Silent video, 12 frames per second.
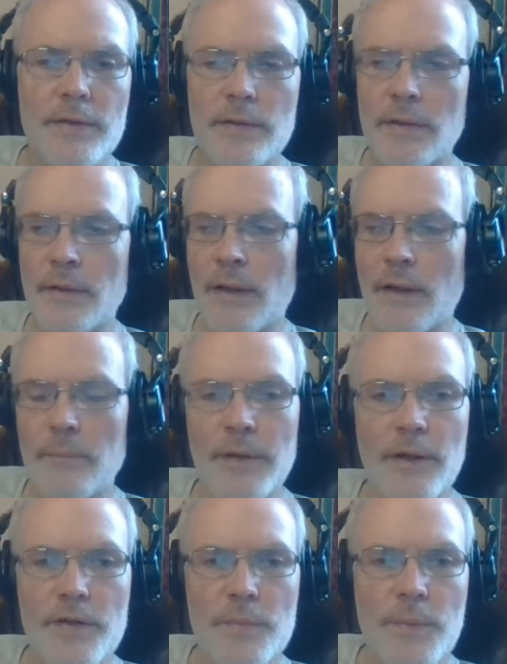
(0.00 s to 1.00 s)
It'd
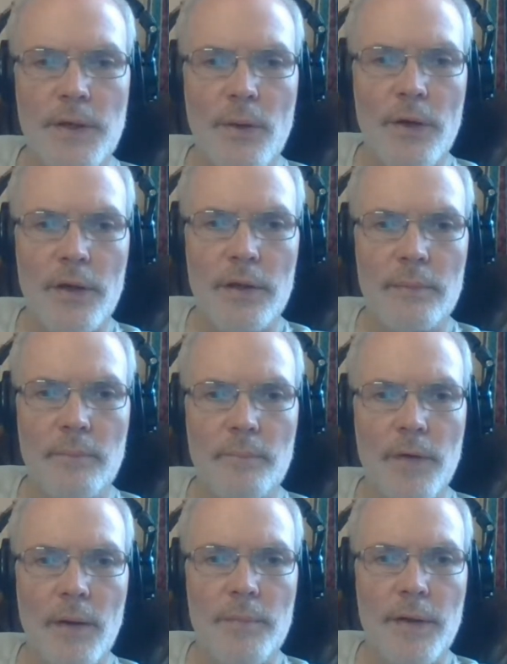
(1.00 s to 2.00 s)
be nice to be going
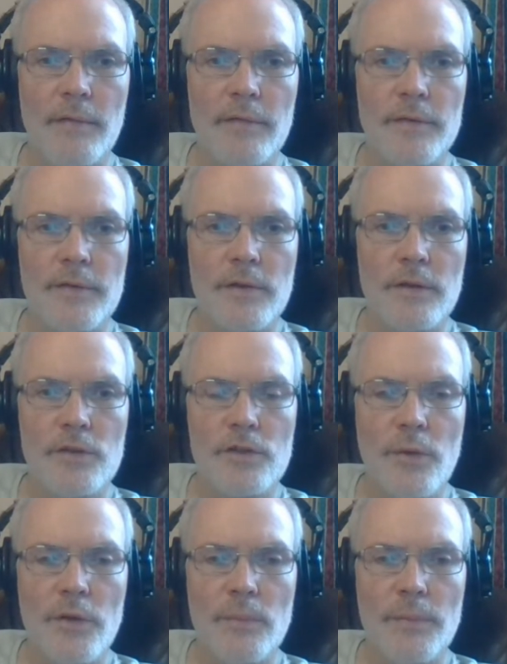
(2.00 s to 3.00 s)
up there and
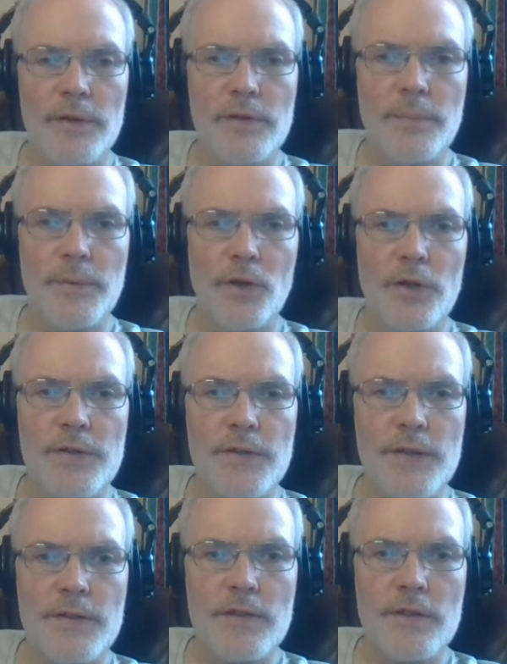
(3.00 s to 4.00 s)
showing you, but to be
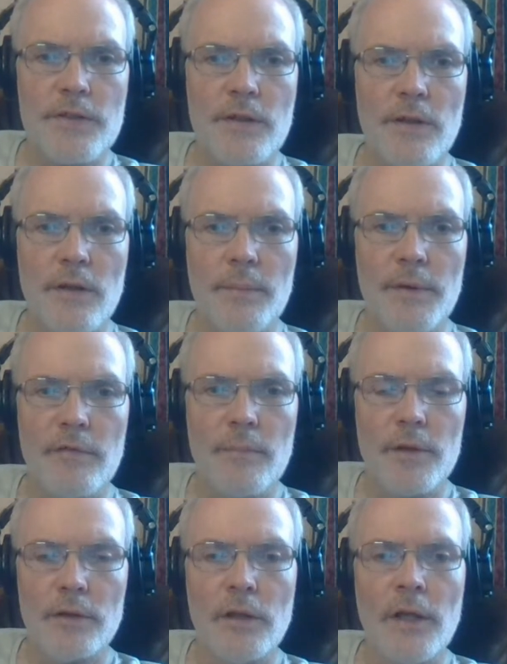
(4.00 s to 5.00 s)
honest, it's just a bit of
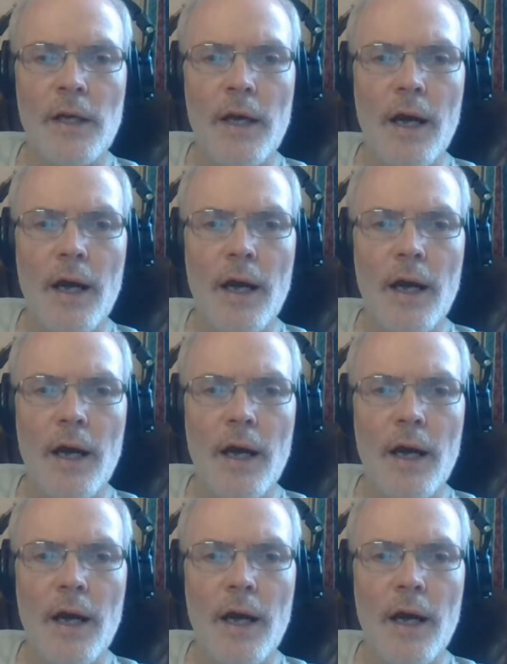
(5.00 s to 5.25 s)
a muddle.